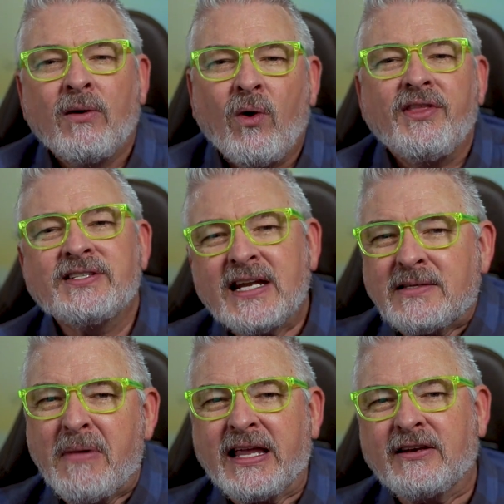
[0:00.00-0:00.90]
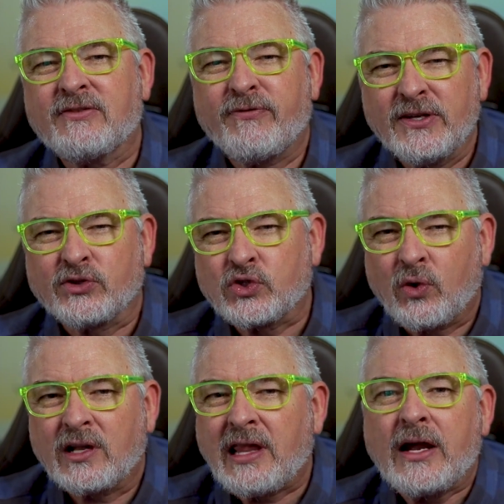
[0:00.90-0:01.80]
And while this does make it feel
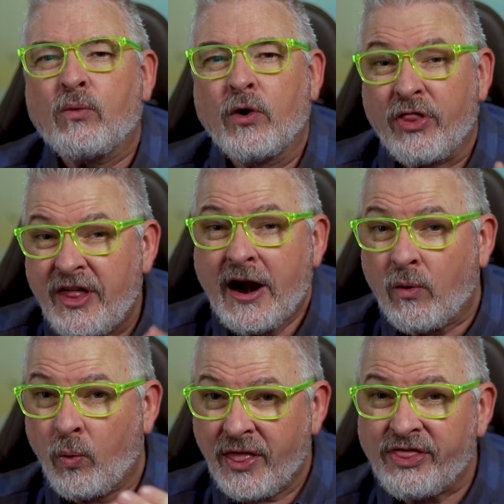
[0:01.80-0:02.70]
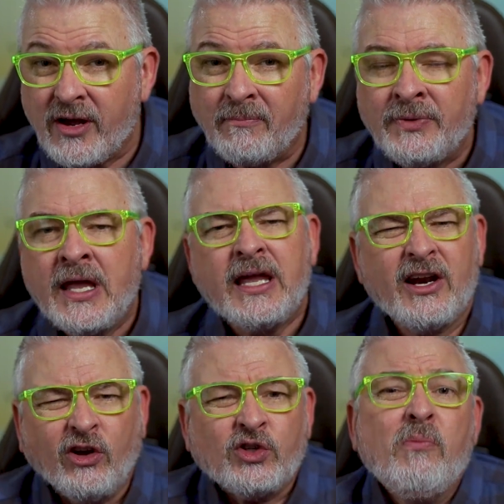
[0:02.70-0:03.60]
sort of like we're there with them,
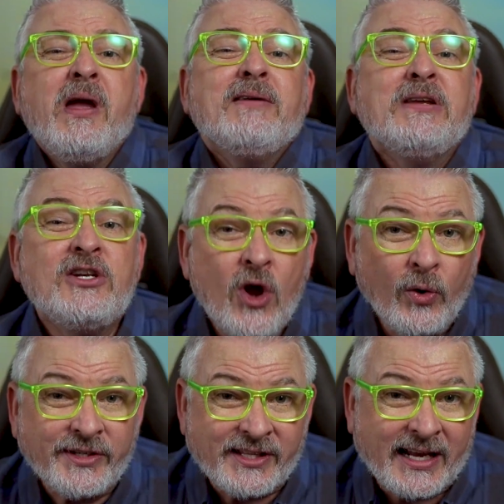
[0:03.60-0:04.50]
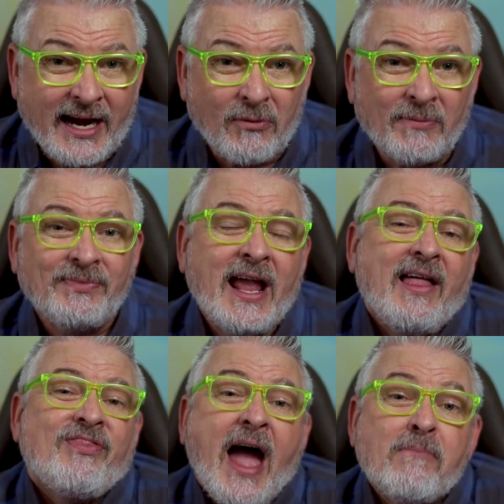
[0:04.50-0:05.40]
it also made me notice the camera,
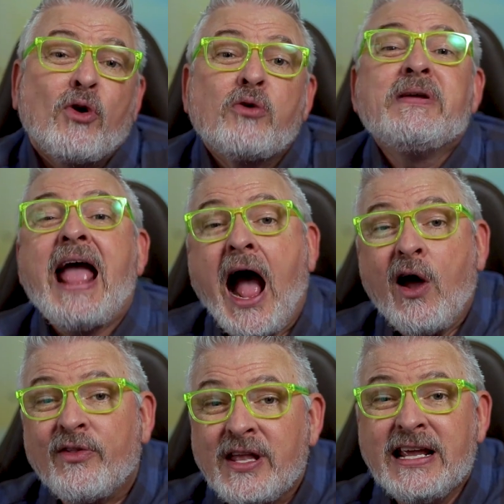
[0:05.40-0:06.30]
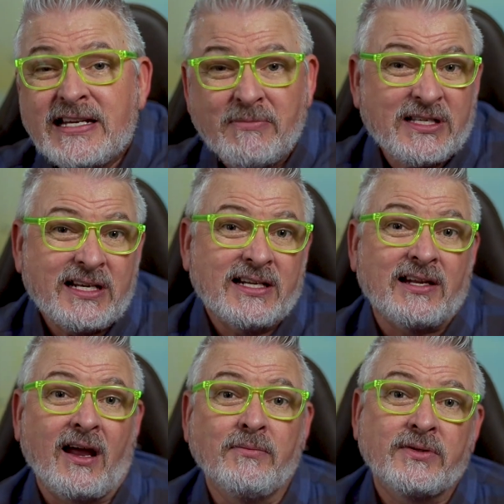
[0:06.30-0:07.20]
and that broke me out of the intimacy at
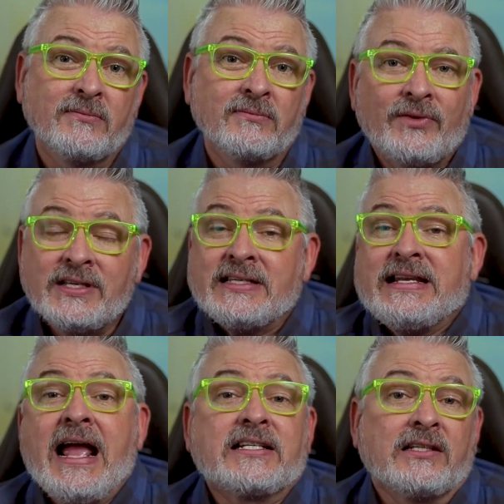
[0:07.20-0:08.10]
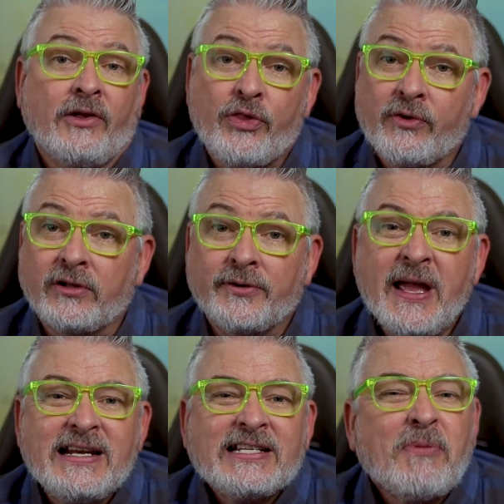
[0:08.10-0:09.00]
times. This is an excellent thriller,
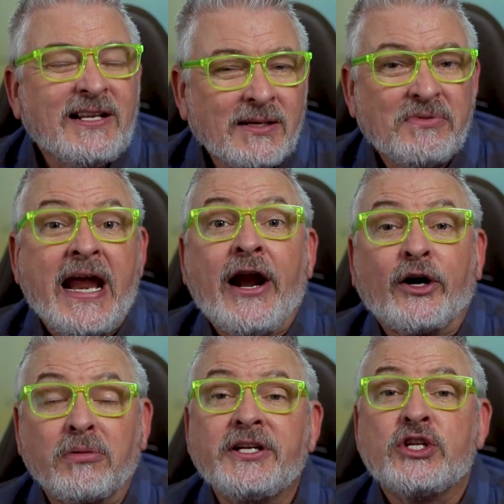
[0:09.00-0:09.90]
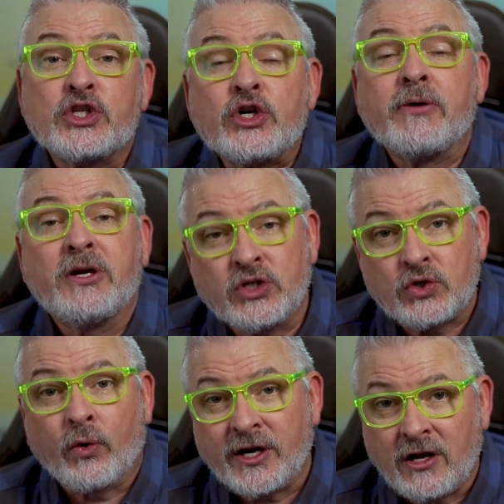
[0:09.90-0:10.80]
and despite some terribly disturbing
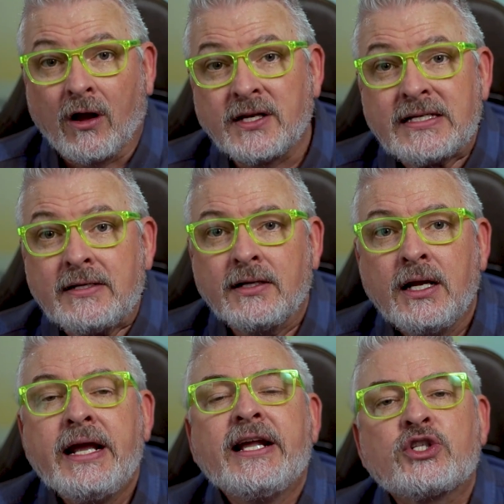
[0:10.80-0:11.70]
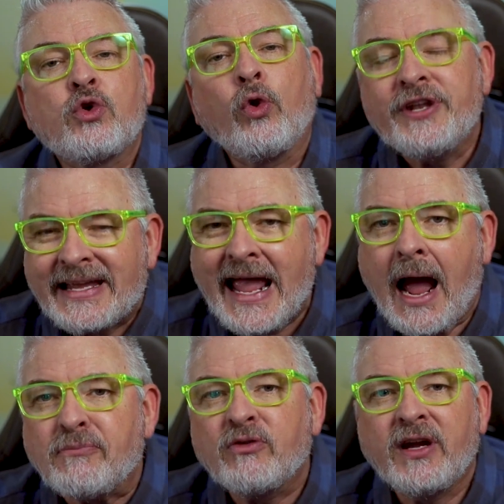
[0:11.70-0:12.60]
story content, it's told in a
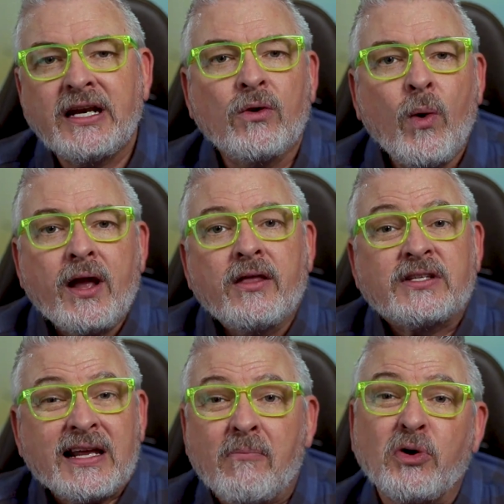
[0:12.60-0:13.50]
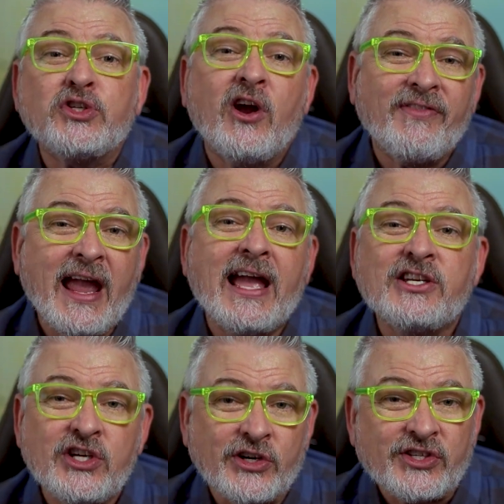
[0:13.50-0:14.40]
captivating way that's going to put you on the
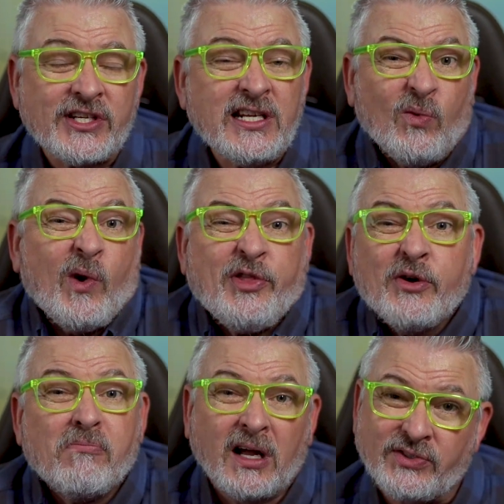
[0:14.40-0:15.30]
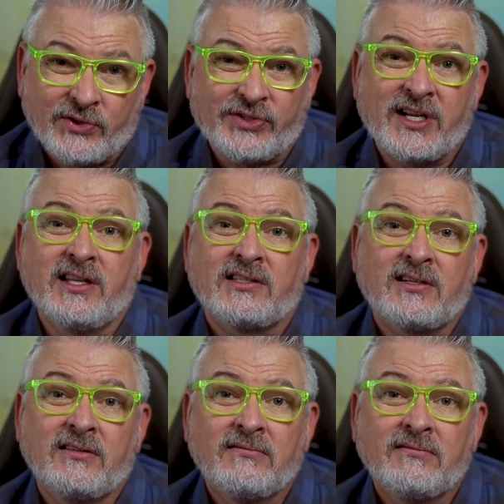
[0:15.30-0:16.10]
edge of your seat with your muscles tensed.